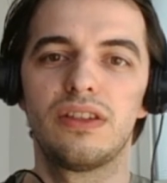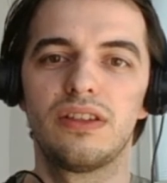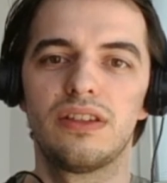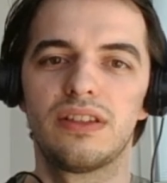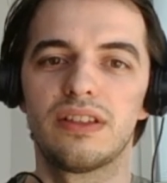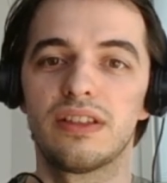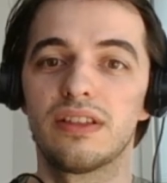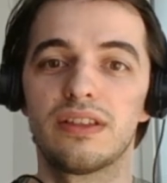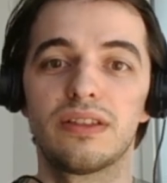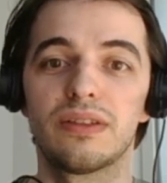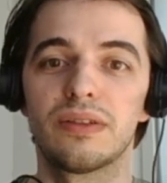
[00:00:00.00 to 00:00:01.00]
and
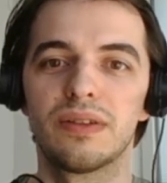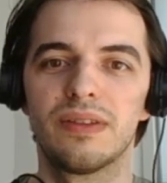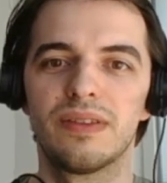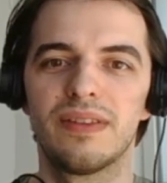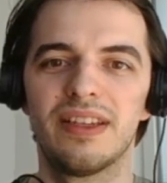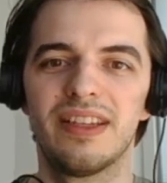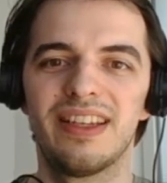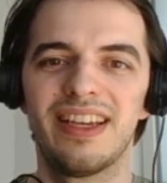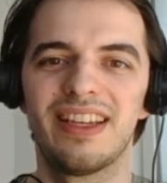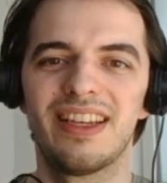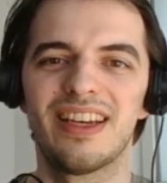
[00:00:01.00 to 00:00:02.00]
the
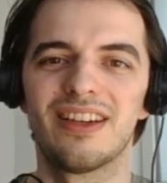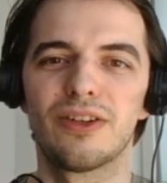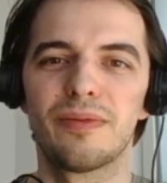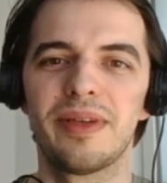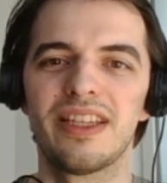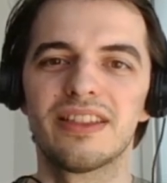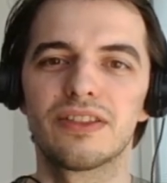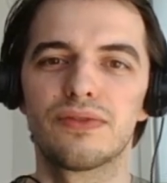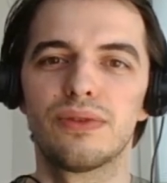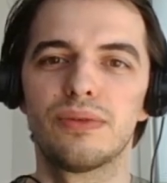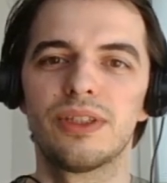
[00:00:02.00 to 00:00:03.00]
and other means
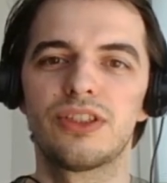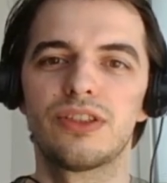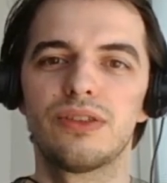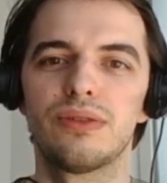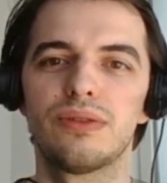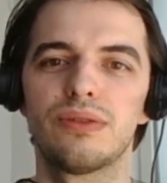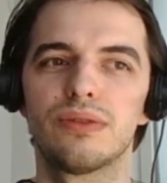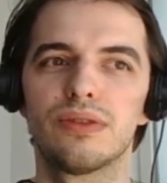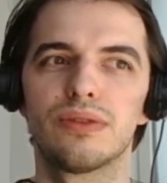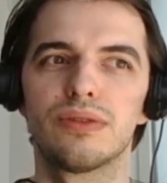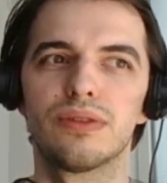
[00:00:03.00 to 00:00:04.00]
through which to
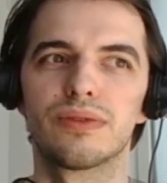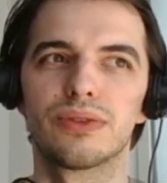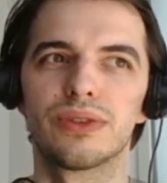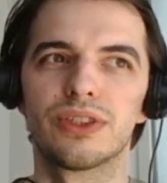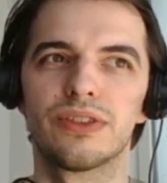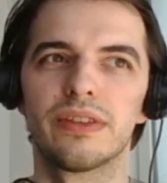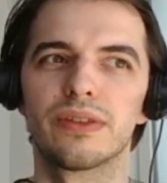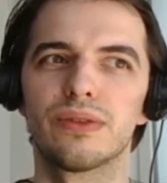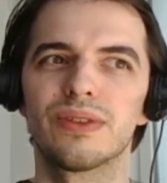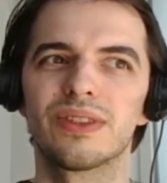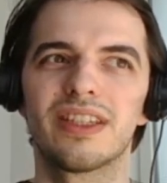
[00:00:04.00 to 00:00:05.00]
for which to achieve their
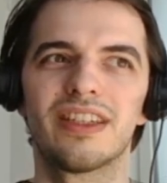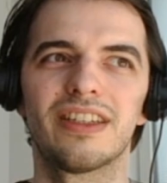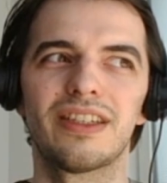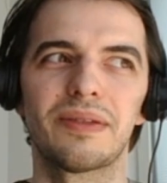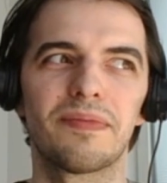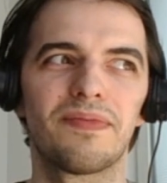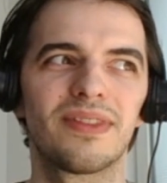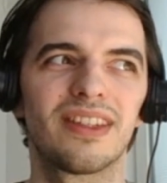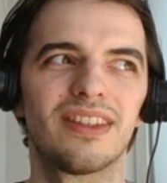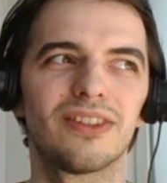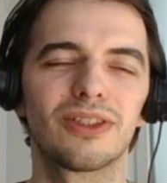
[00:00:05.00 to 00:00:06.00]
goals. I
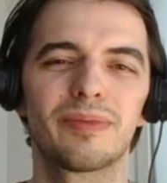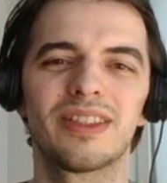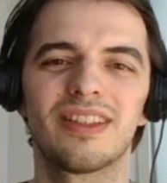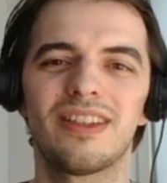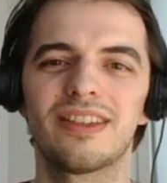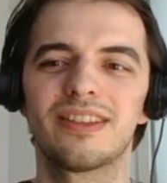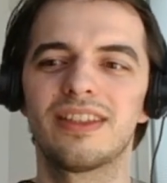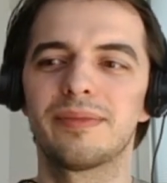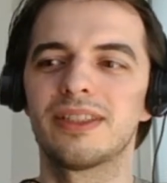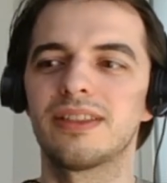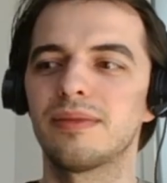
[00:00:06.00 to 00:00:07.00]
also spend a lot of
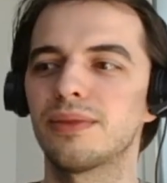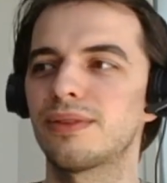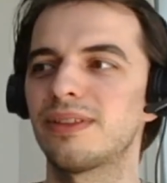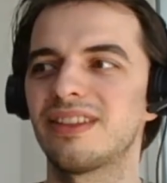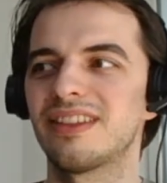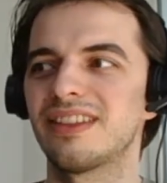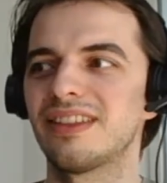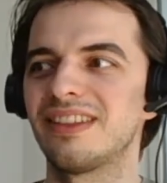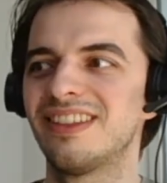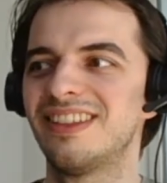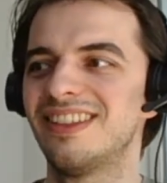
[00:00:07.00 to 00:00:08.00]
time on Tumblr, and
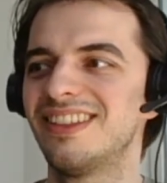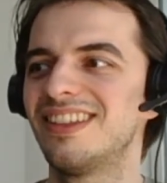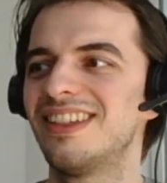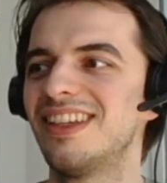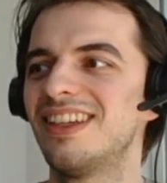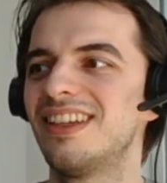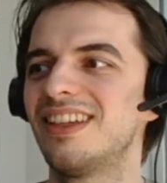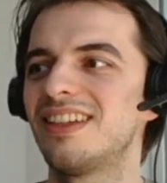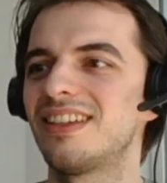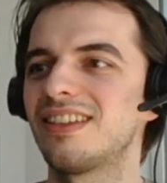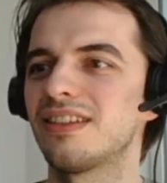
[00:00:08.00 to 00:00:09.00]
I
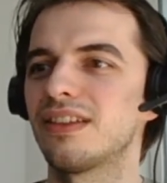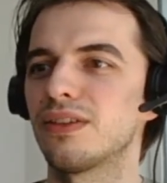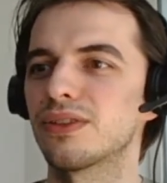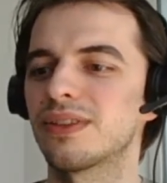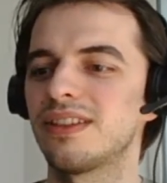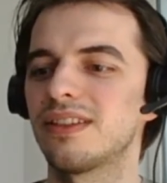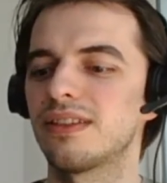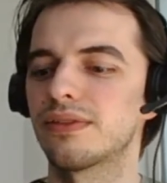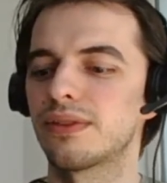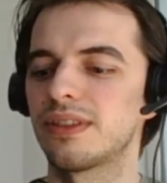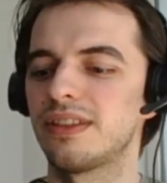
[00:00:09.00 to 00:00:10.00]
also see a lot
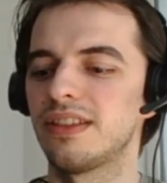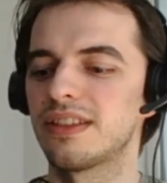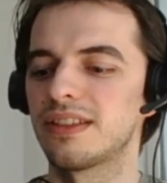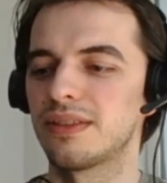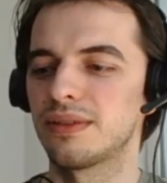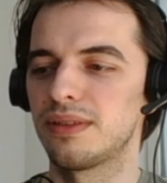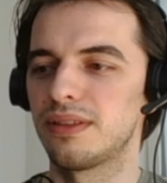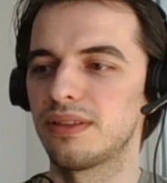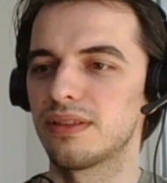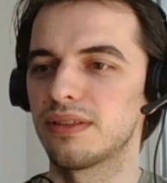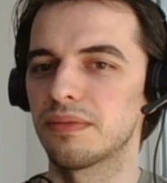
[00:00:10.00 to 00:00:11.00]
of critiques
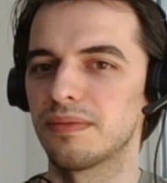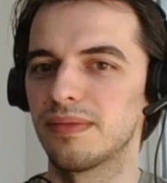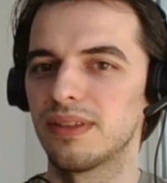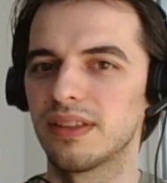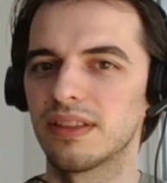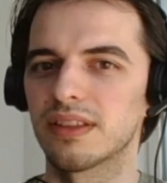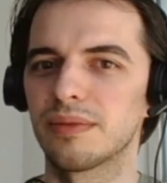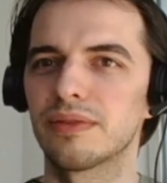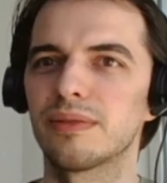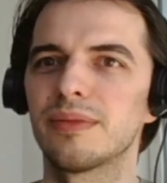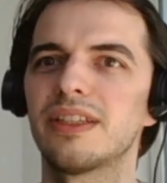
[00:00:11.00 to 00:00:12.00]

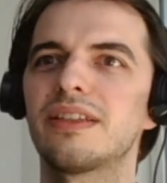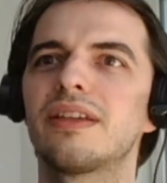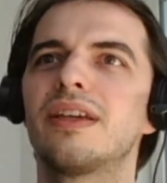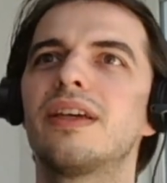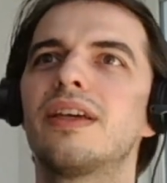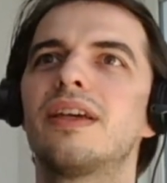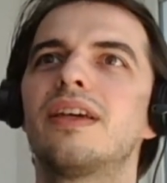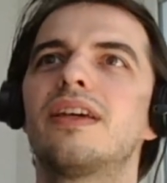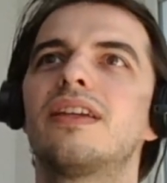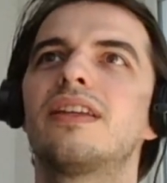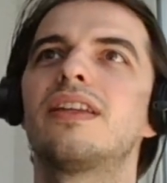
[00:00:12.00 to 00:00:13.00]
coming from that,
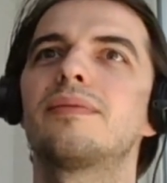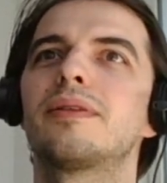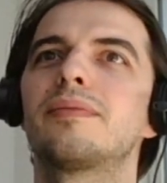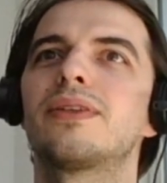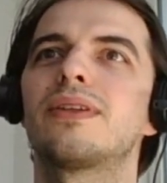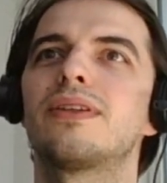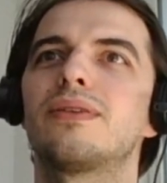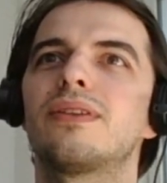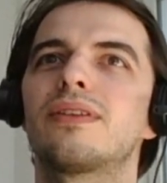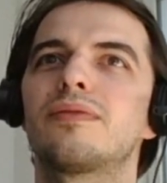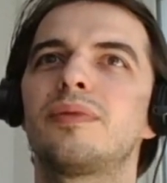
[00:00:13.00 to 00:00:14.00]
namely about how a
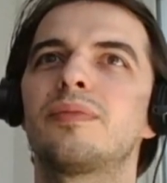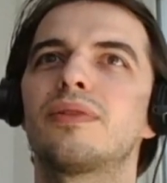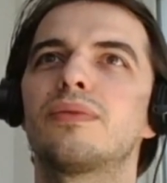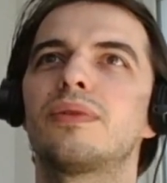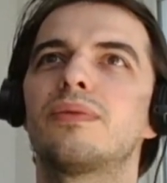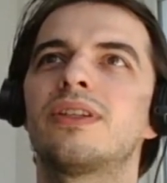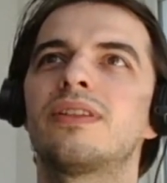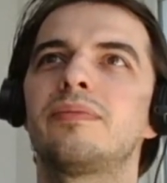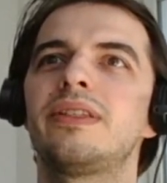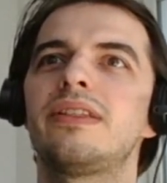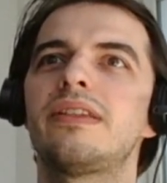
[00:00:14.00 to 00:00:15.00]
lot of people would want to
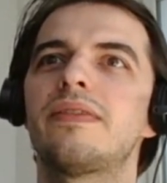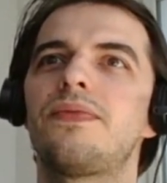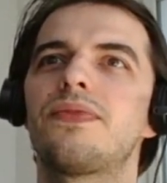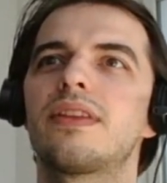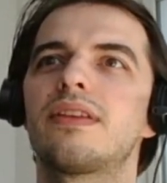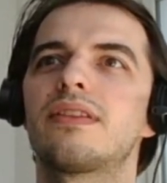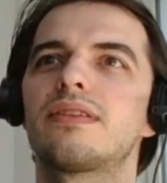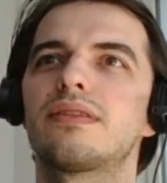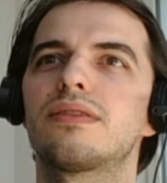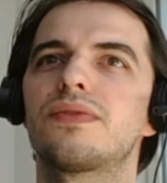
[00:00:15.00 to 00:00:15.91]
be uh,